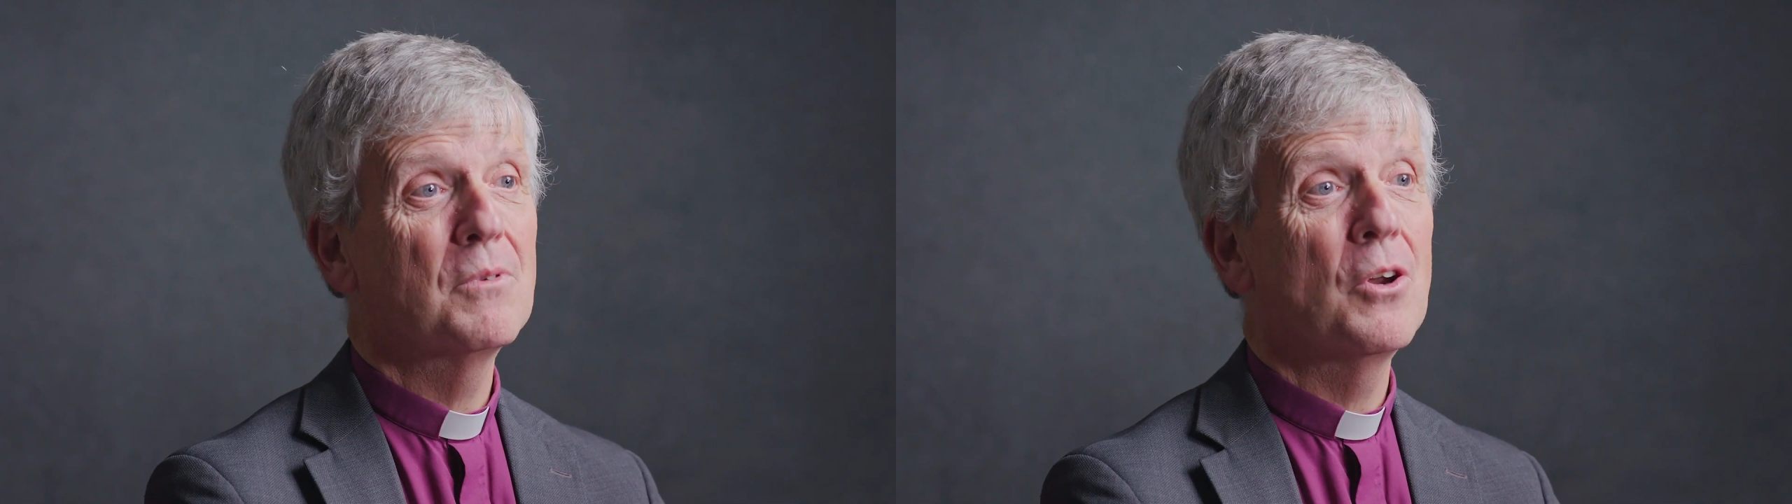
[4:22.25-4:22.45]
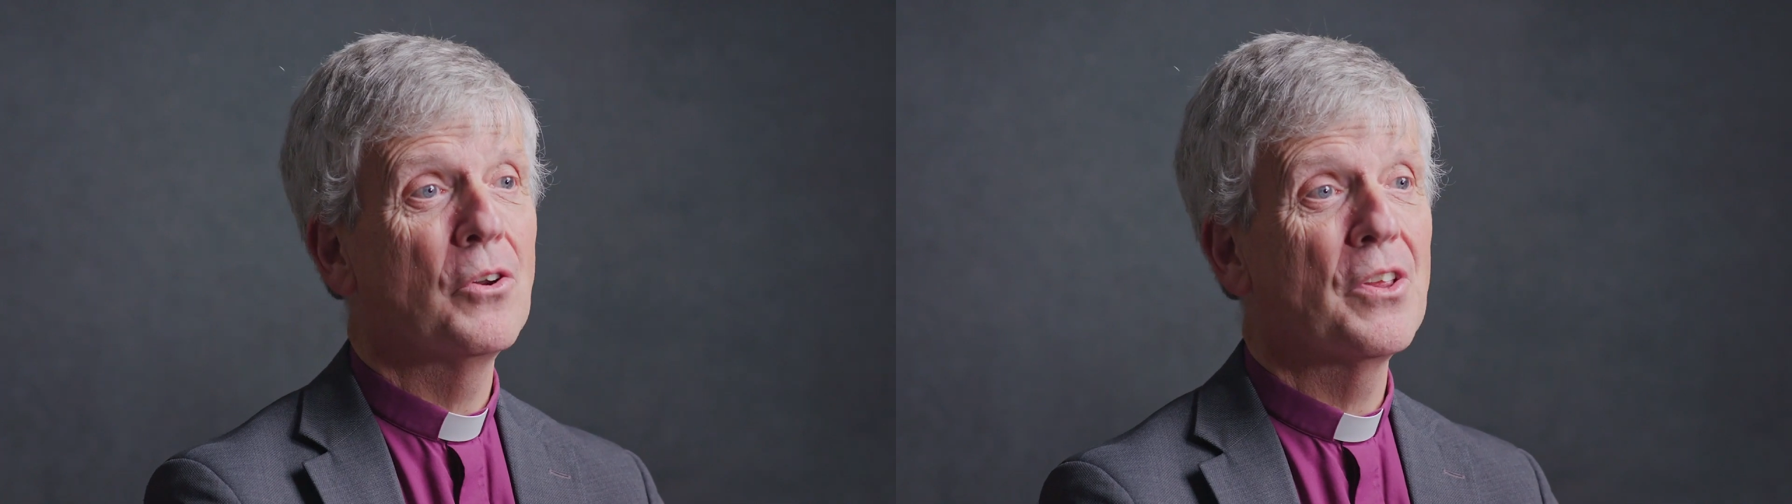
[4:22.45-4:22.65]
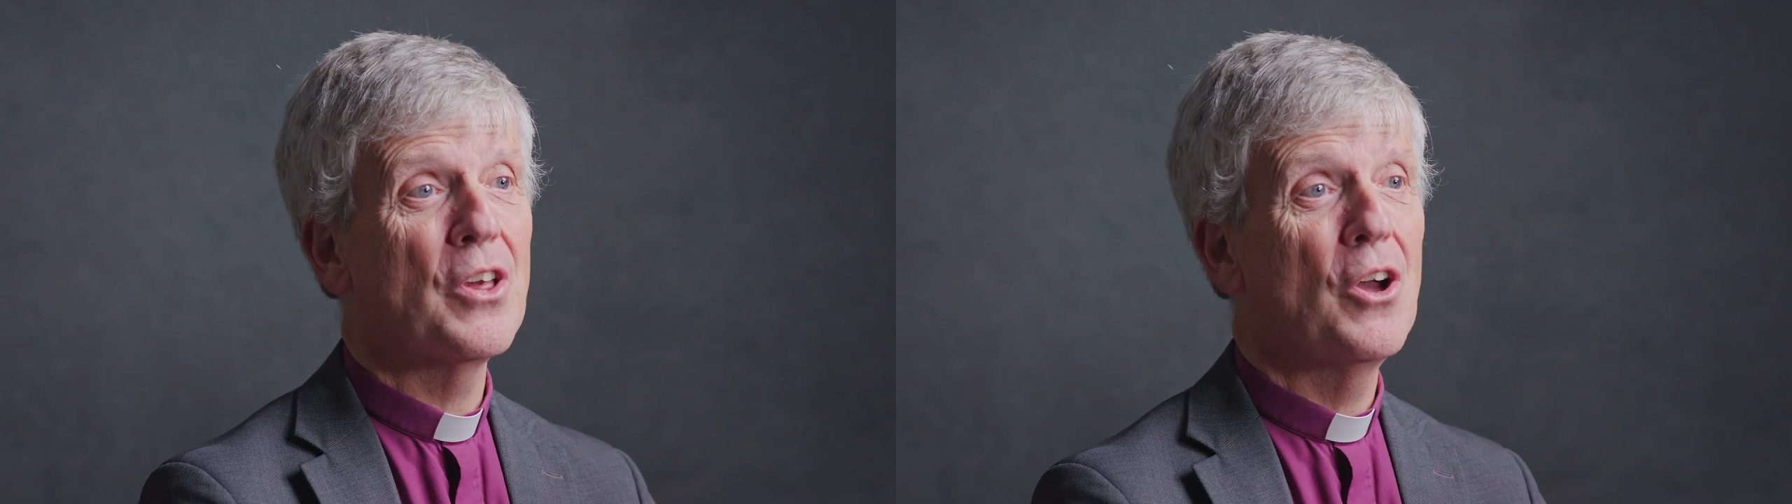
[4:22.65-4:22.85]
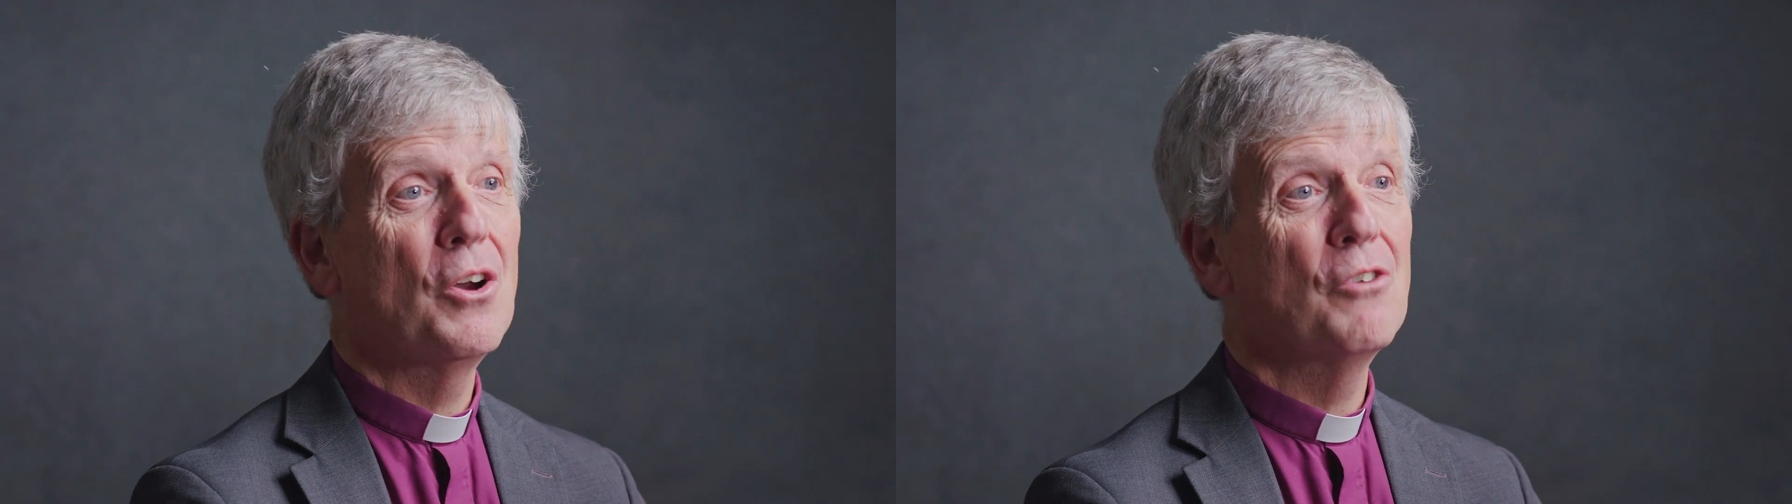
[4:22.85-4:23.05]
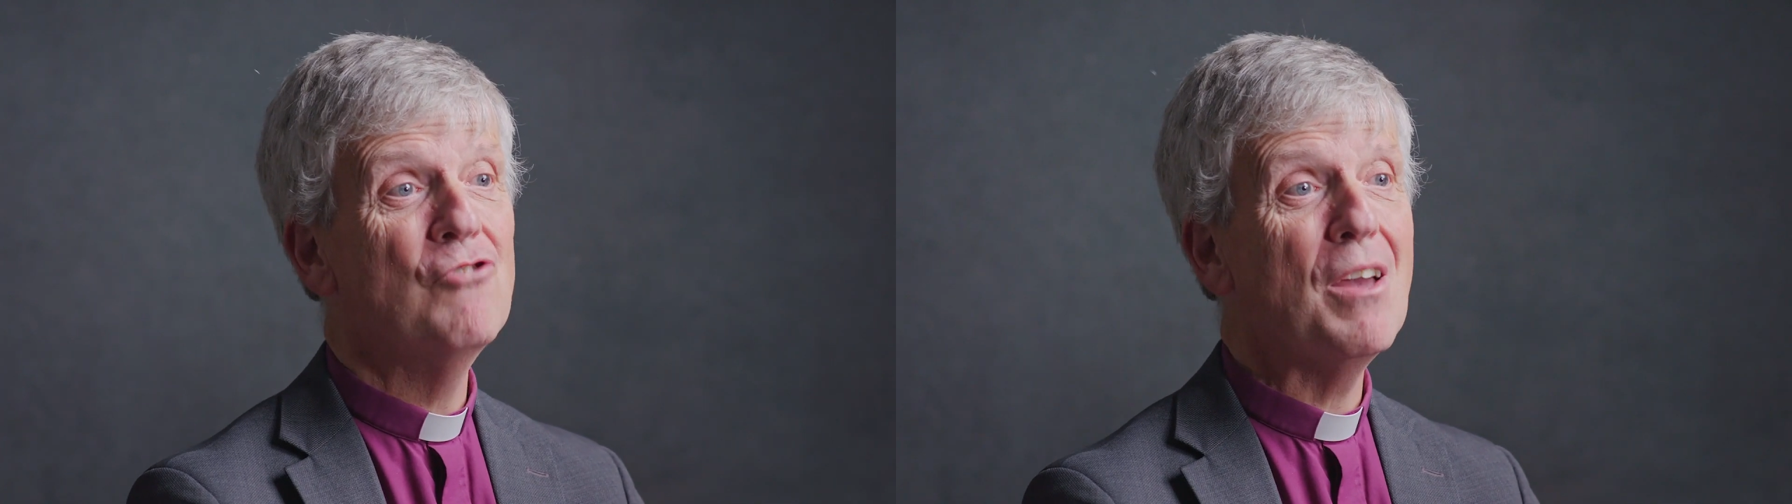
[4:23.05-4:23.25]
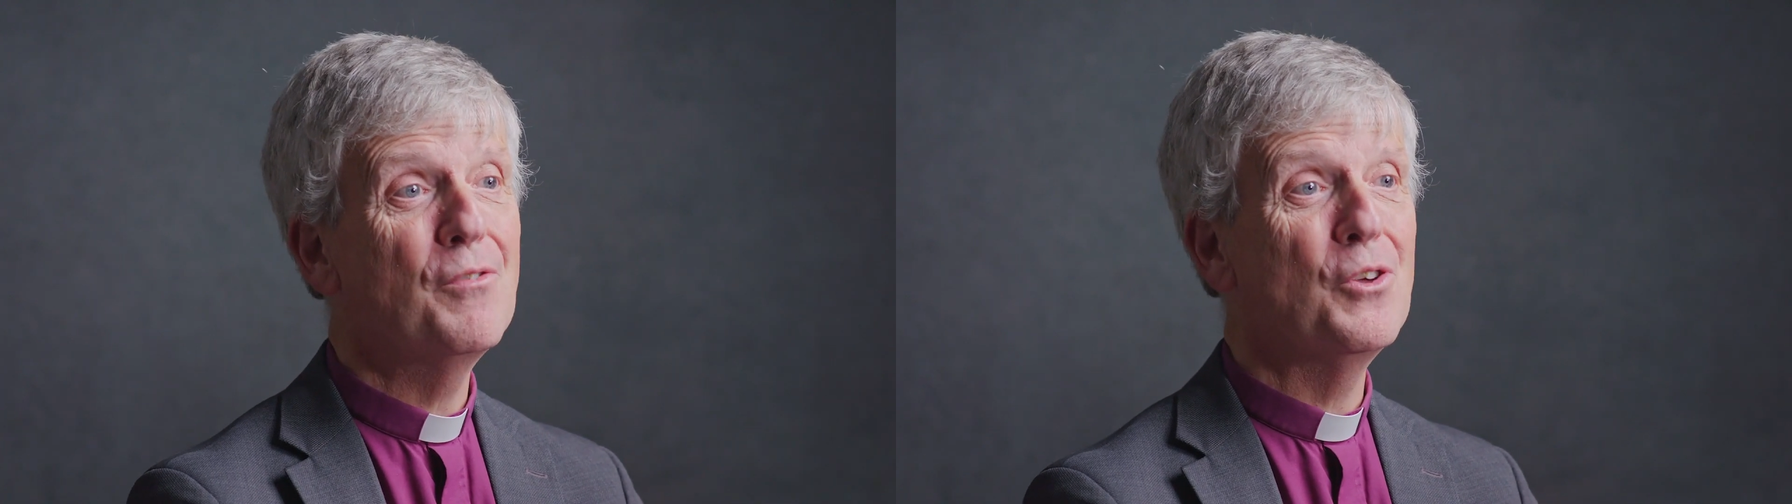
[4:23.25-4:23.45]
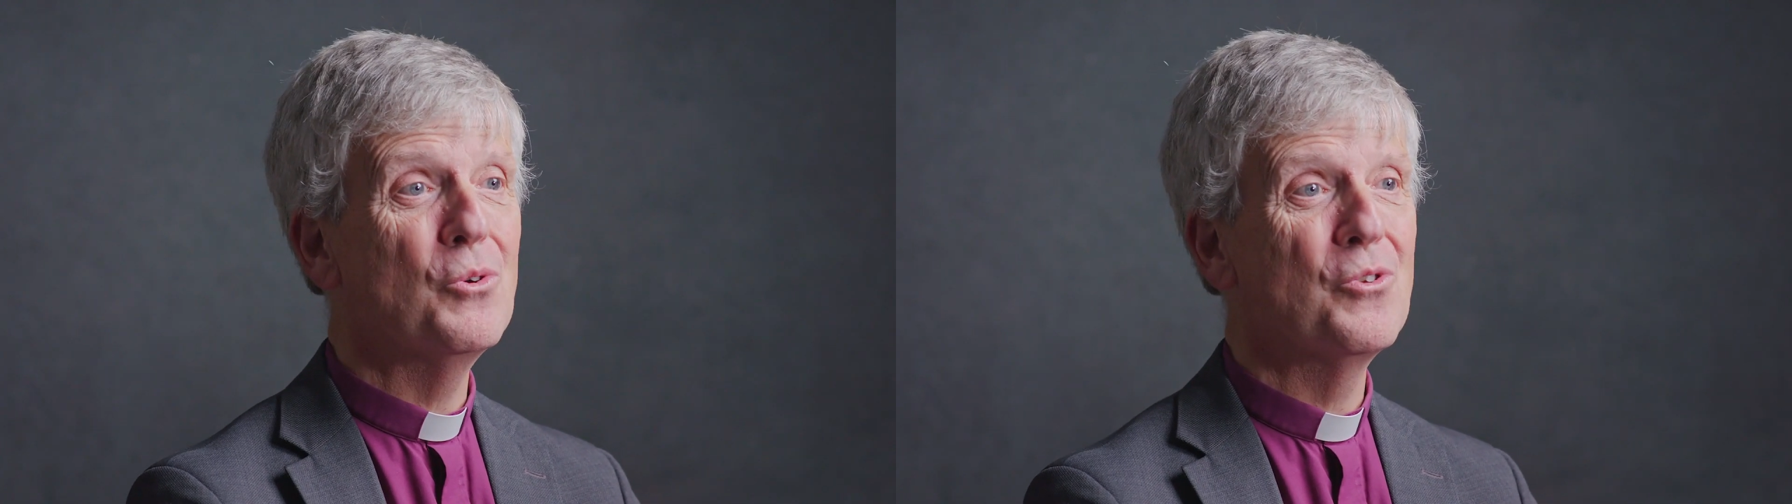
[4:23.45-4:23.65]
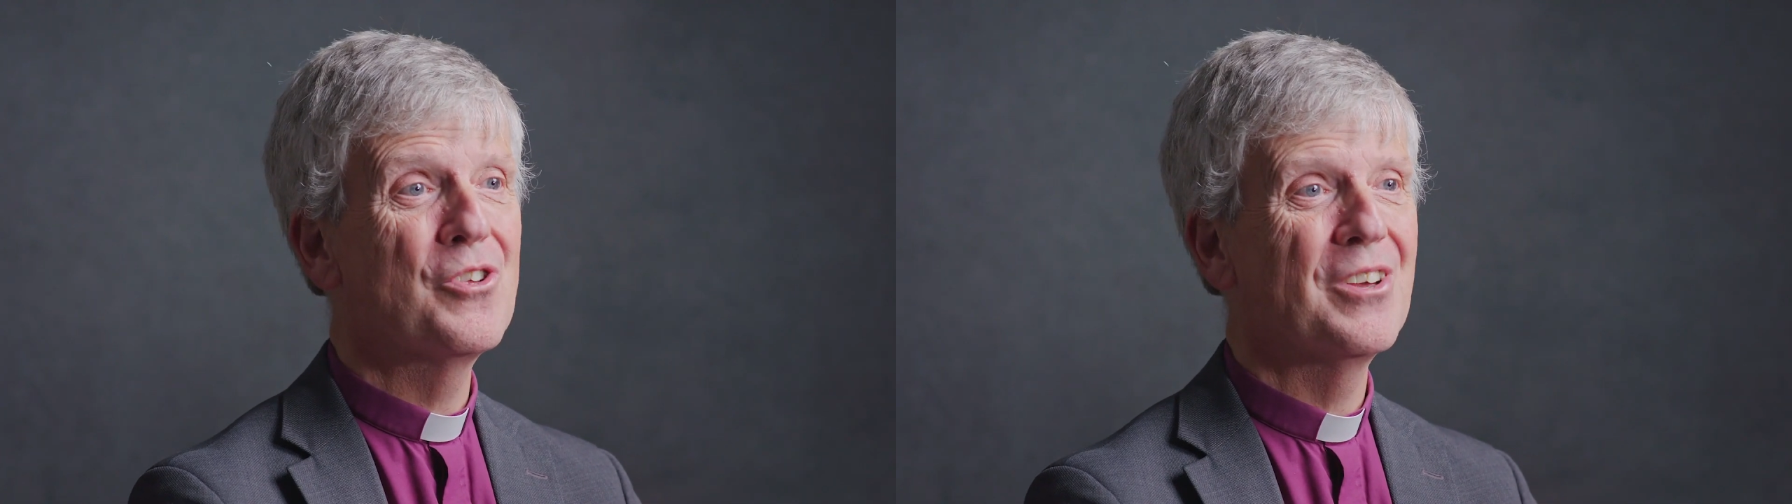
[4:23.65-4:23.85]
God is our
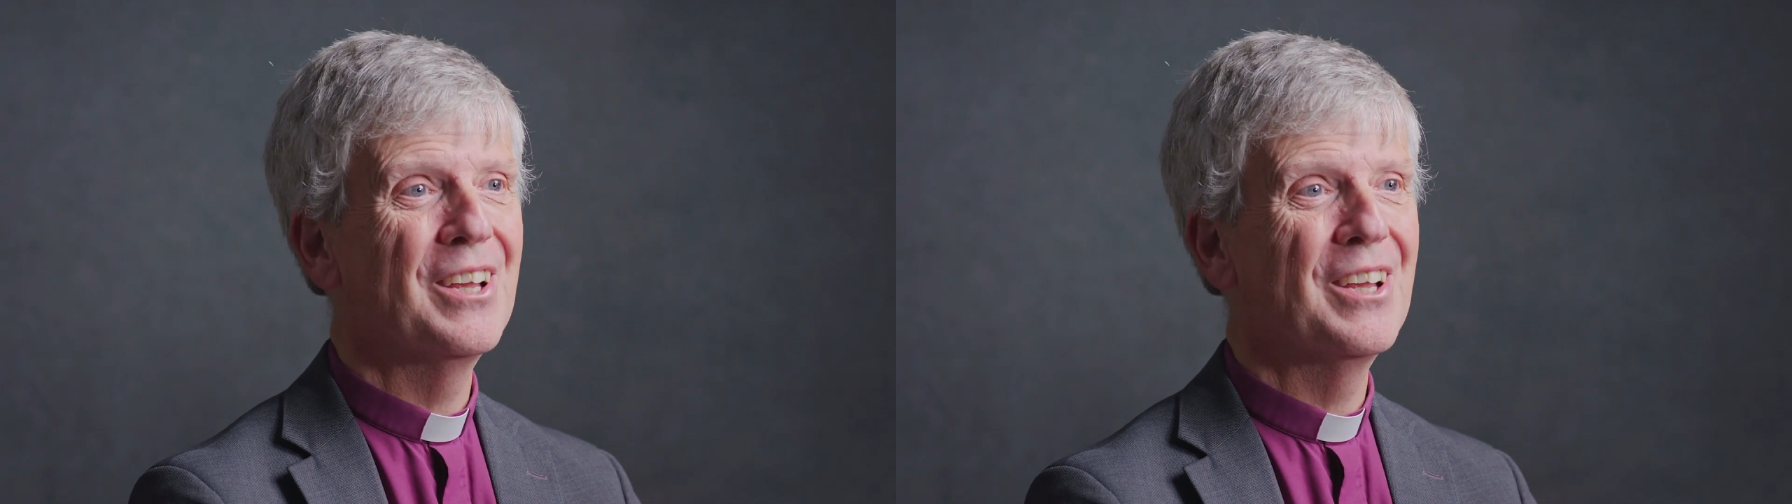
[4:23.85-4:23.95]
refuge